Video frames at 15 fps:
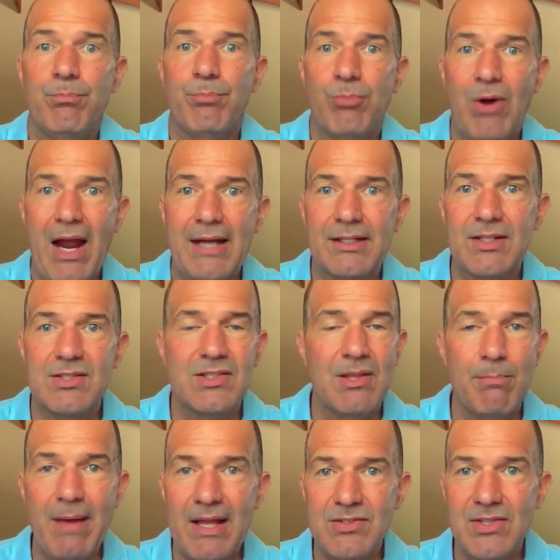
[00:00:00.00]
practice the
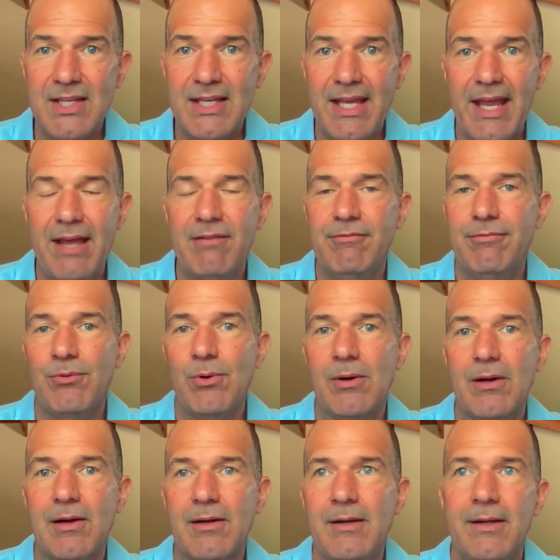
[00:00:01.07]
best they can
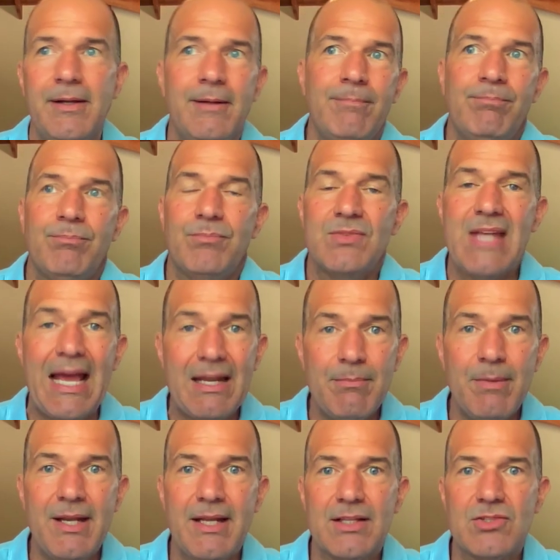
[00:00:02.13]
for 10
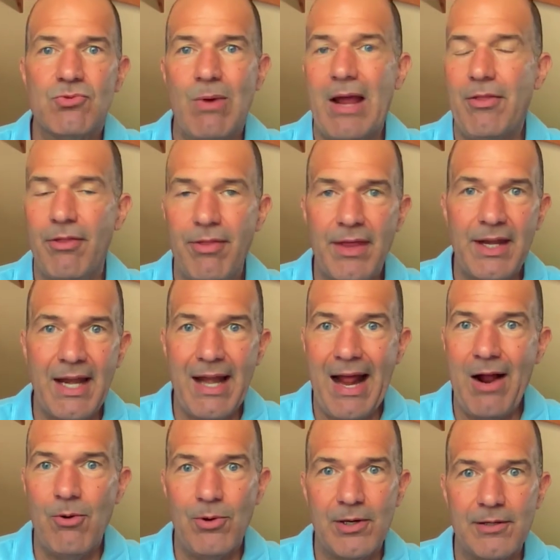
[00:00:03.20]
minutes rather than an
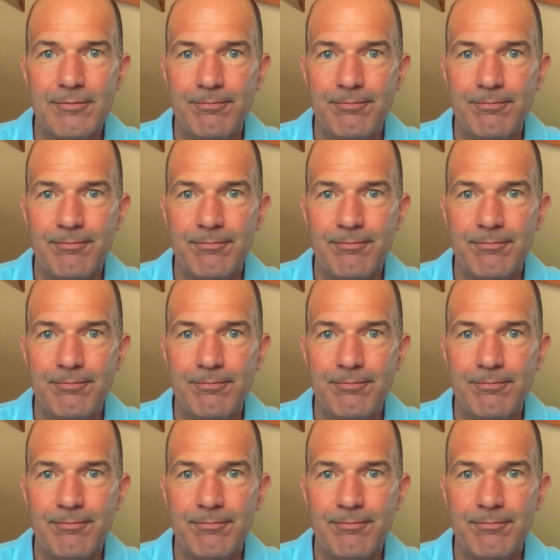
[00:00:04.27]
hour.